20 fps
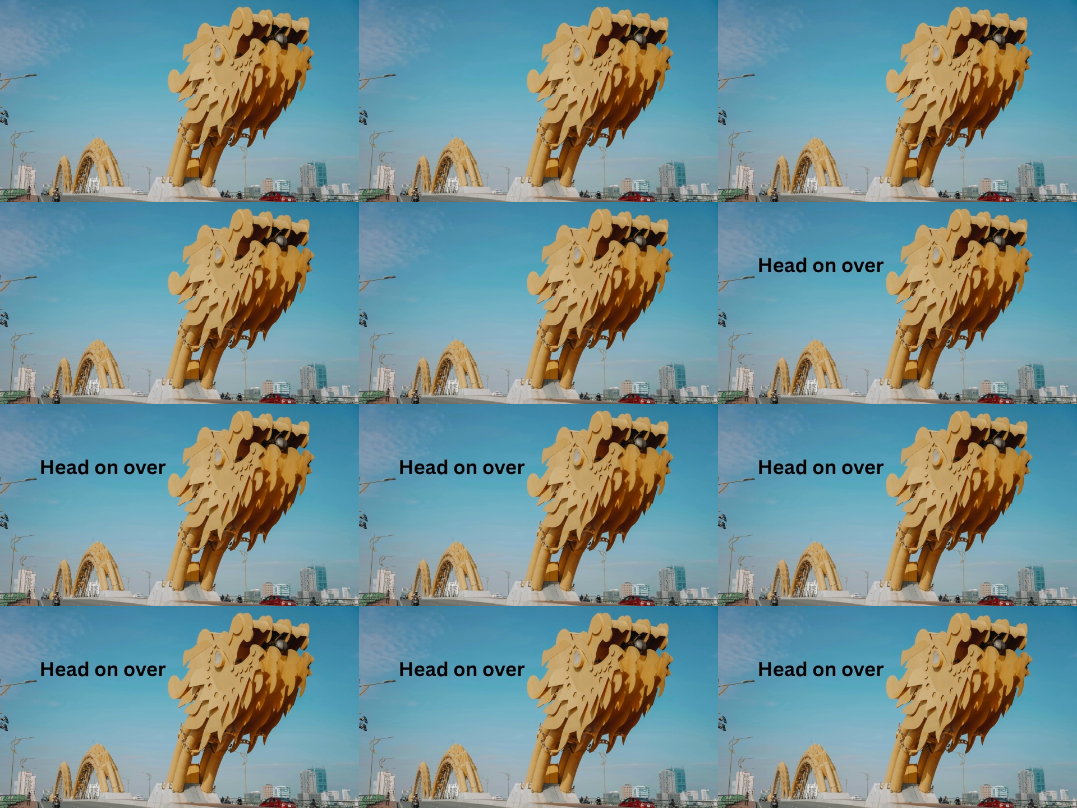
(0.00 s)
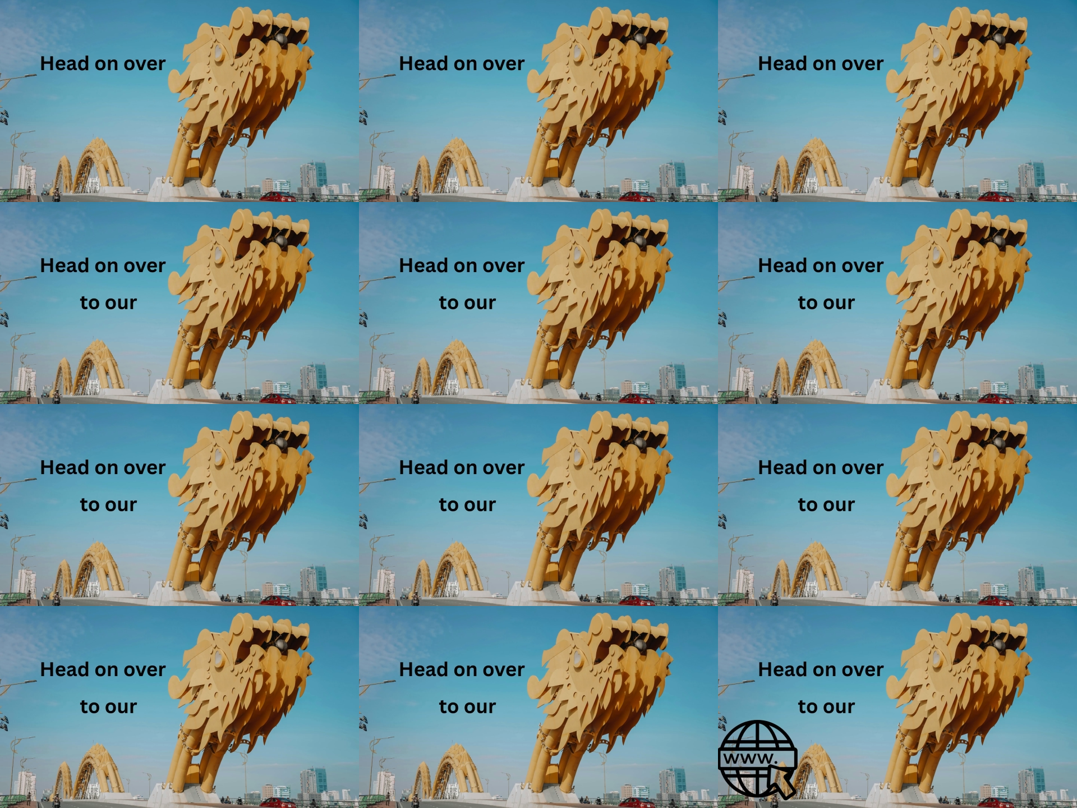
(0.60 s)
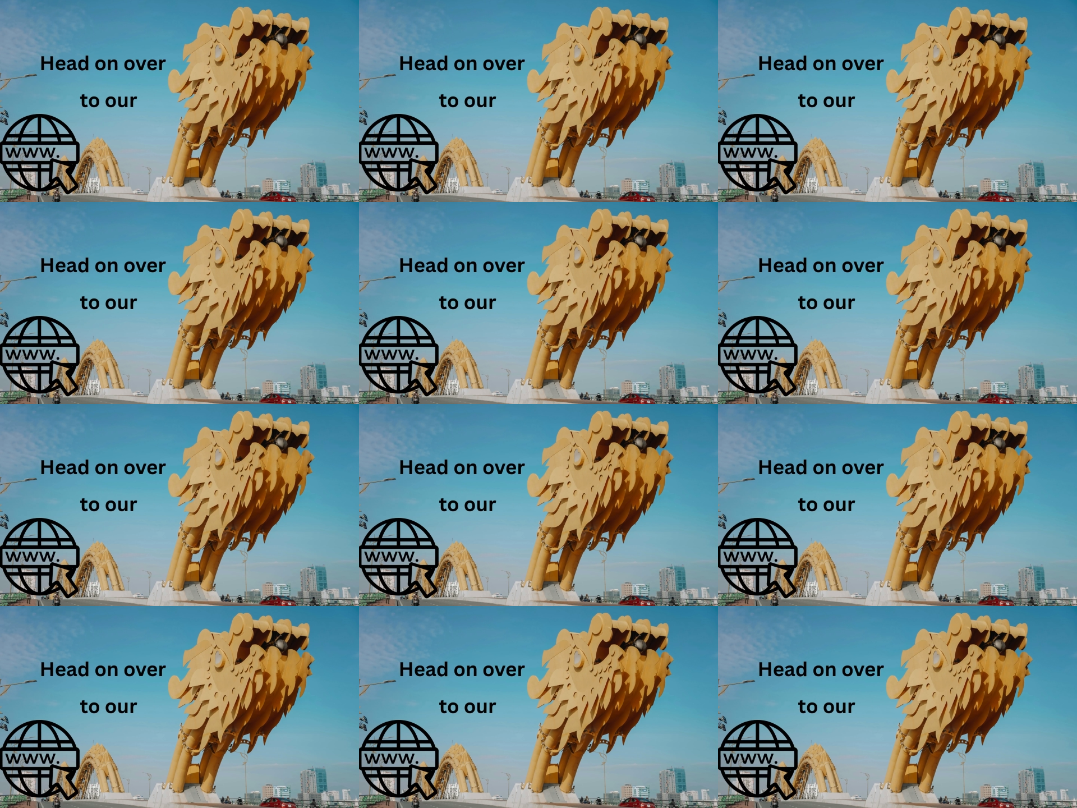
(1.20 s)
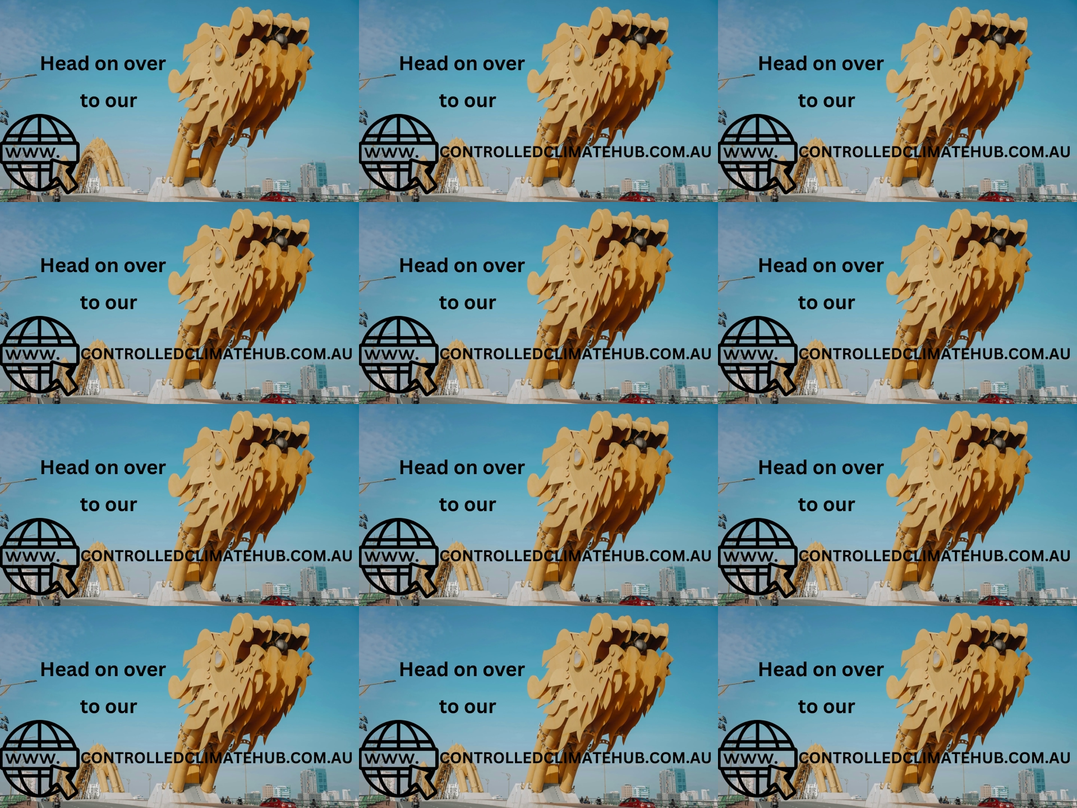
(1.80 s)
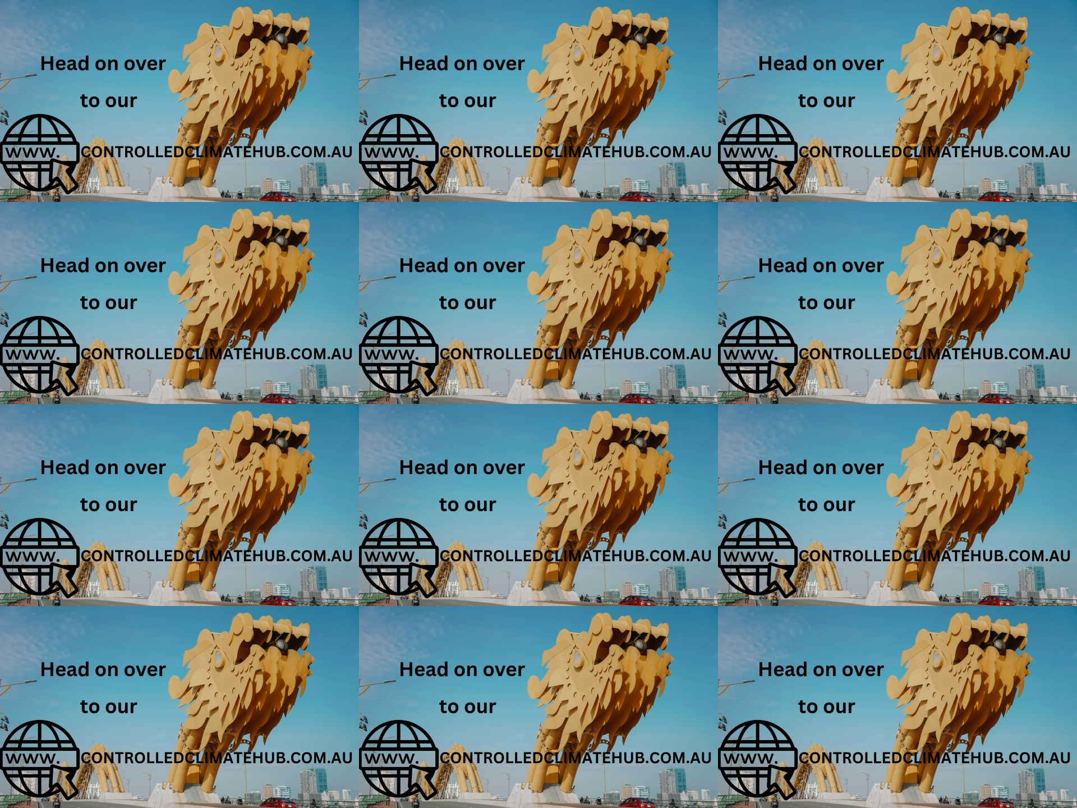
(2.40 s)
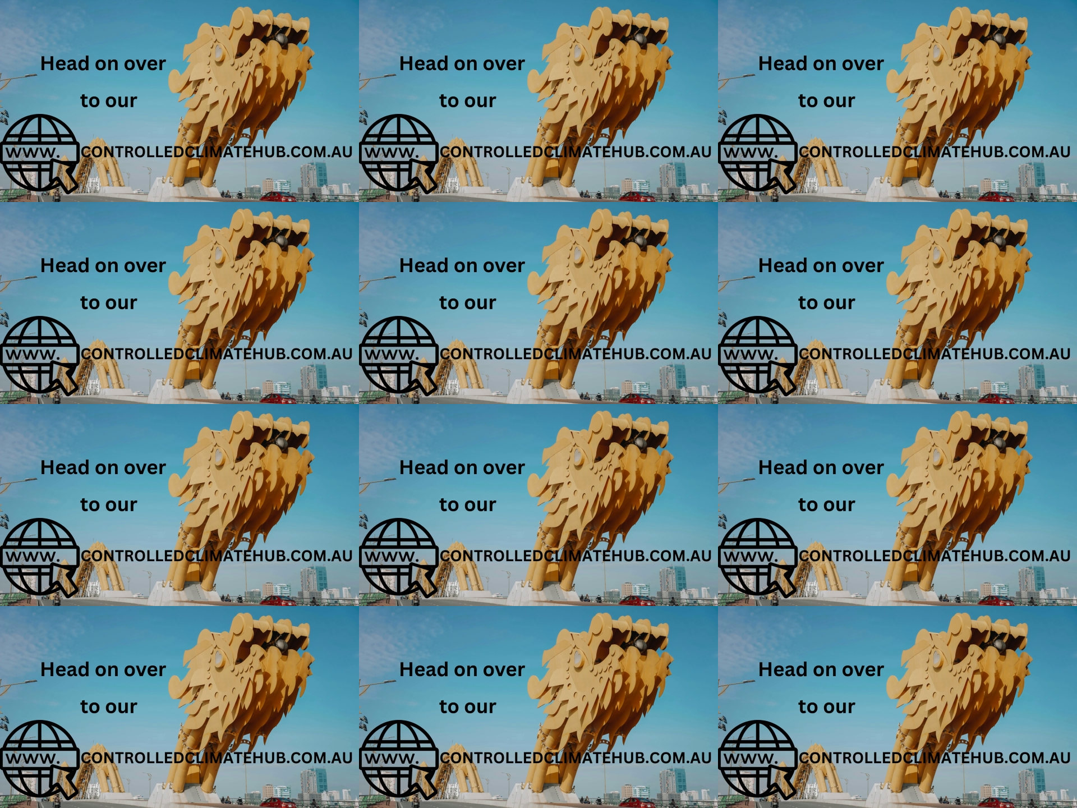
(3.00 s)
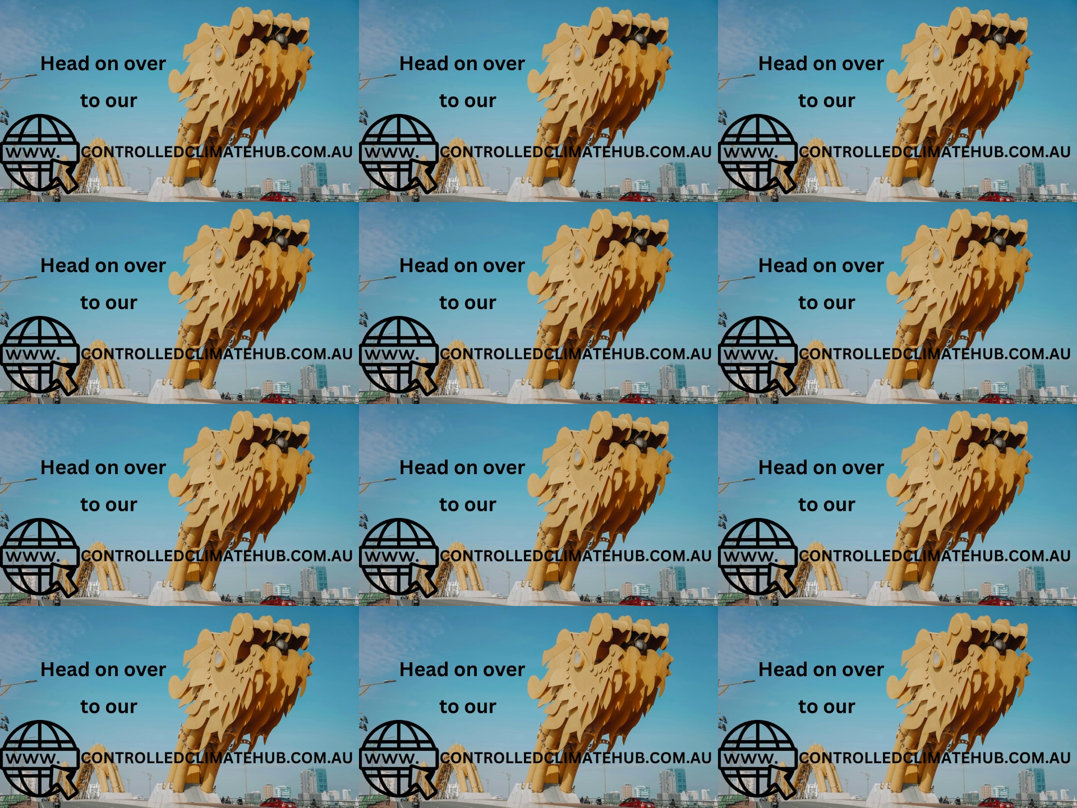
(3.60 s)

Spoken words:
No face is visible, so there are no lips to read.